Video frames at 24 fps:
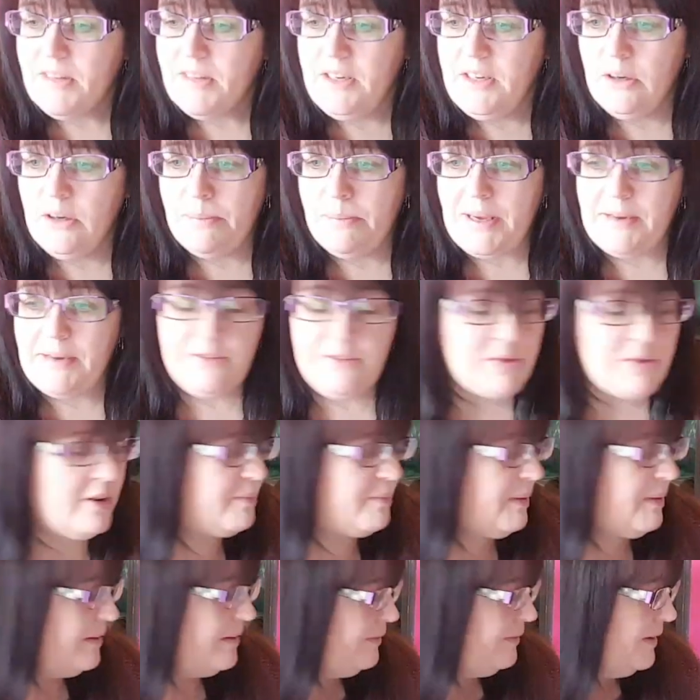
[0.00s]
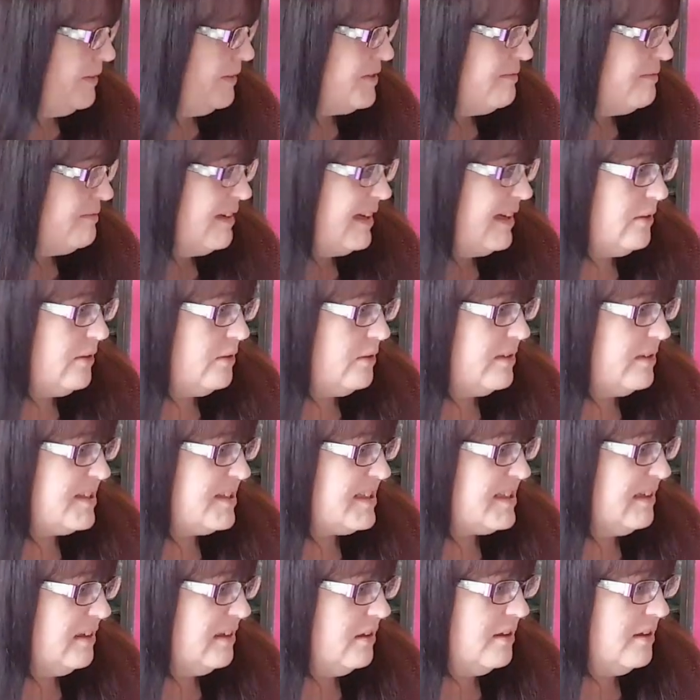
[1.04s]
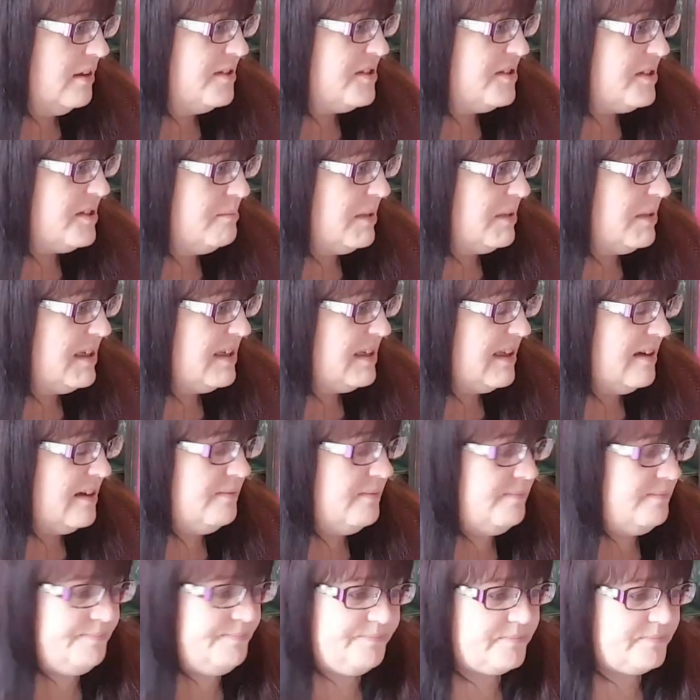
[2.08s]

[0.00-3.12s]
Not bad for £12.50, really, all this little lot. There's some money there.